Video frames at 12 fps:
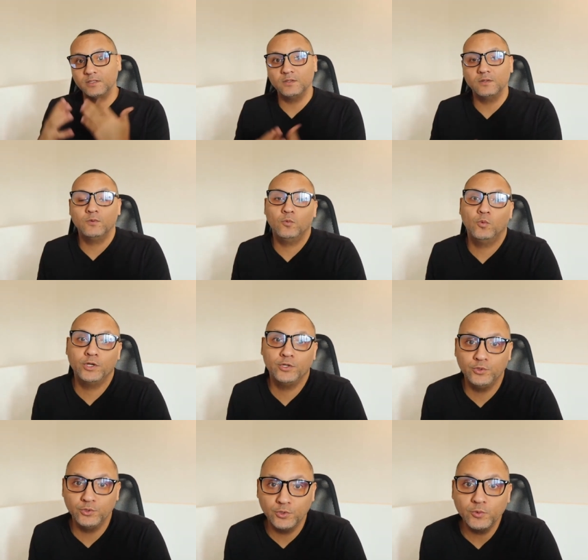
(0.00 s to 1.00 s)
what are you
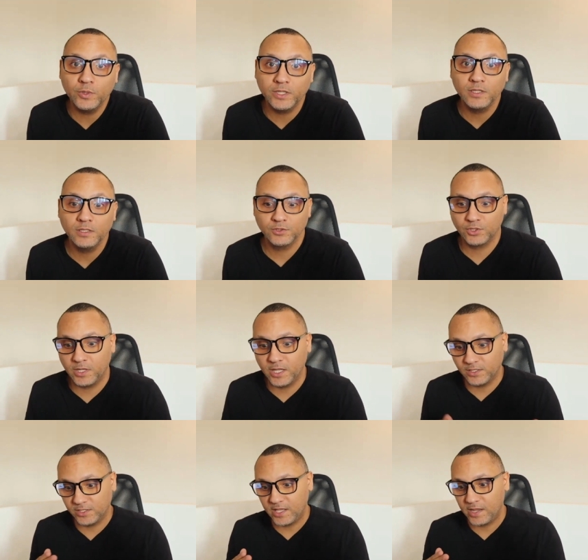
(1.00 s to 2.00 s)
doing to get
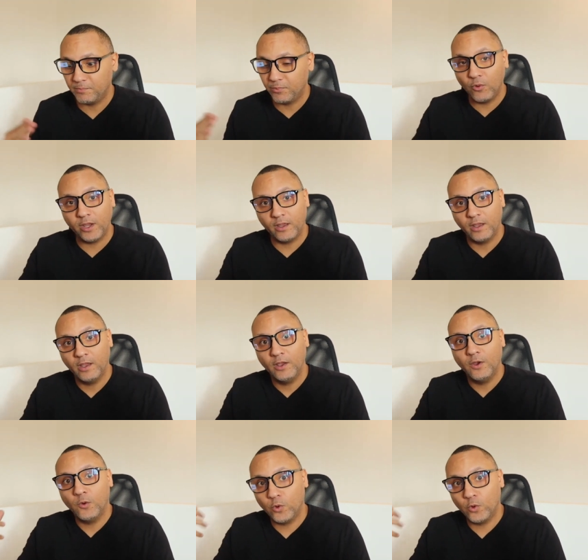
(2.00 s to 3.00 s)
to that point
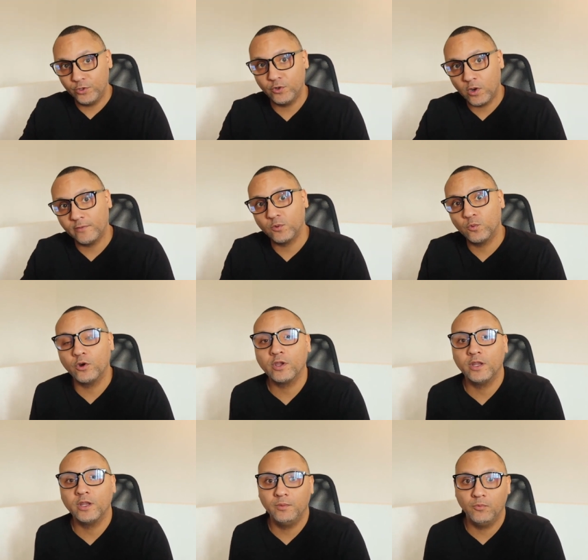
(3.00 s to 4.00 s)
where you don't have to work
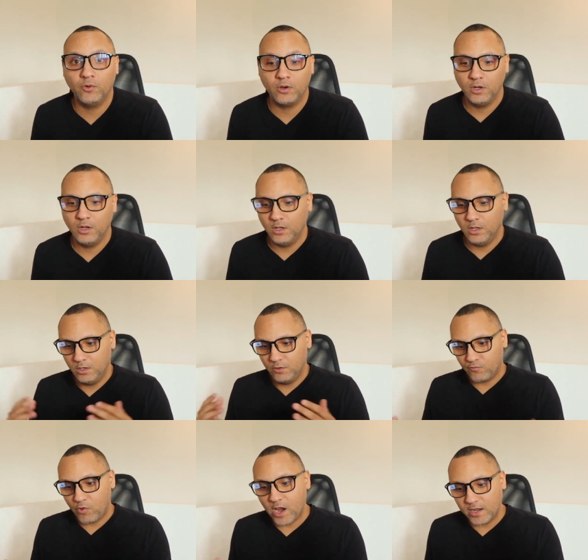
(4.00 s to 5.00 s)
anymore?
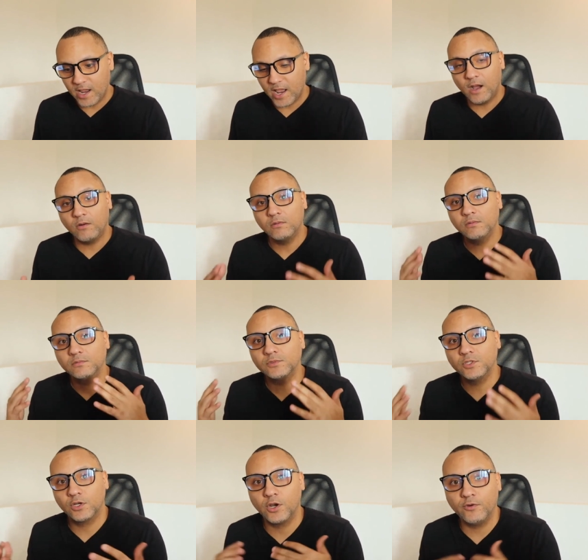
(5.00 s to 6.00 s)
Right now, the
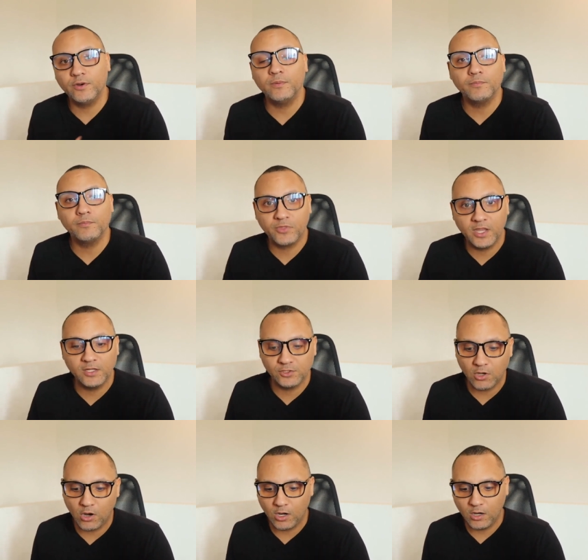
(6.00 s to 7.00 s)
current things
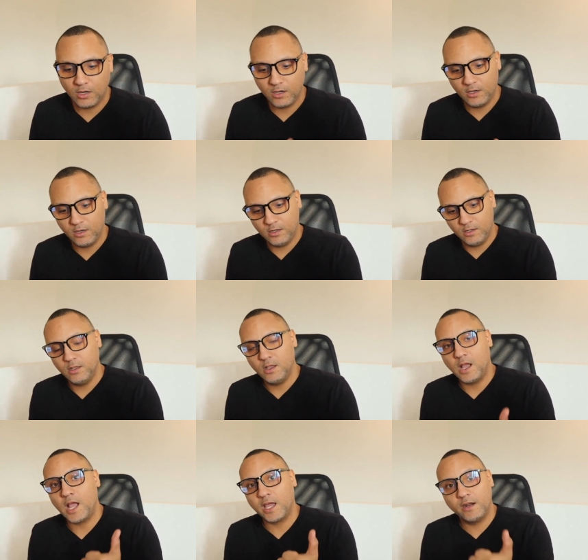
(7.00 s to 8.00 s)
are,
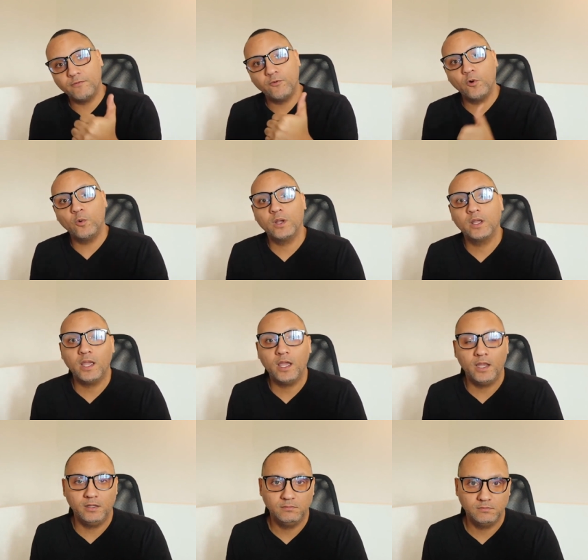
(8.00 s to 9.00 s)
I got a
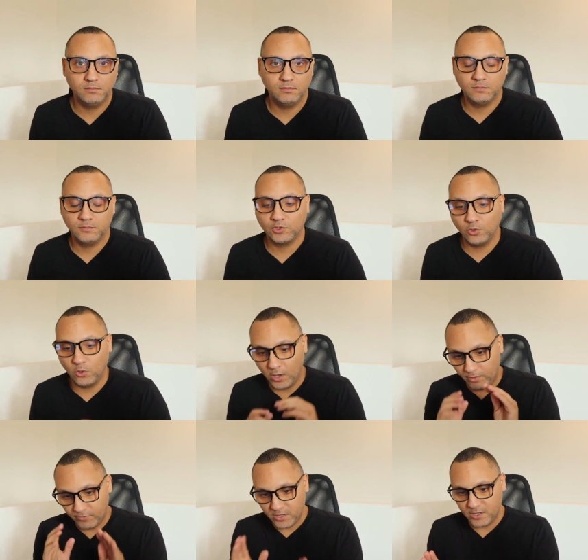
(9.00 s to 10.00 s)
401k. So
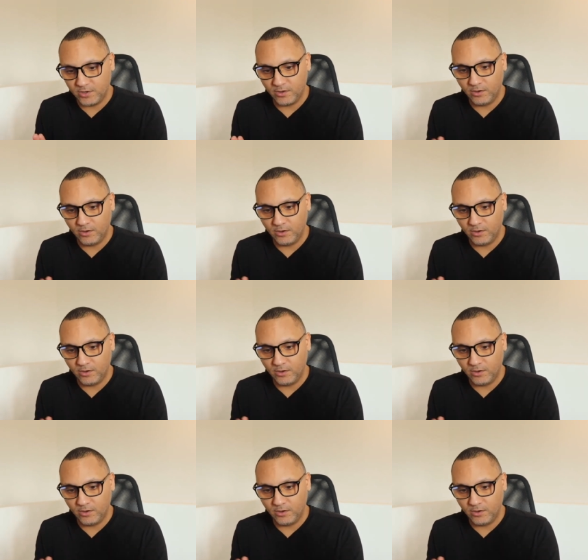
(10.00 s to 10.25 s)
every year,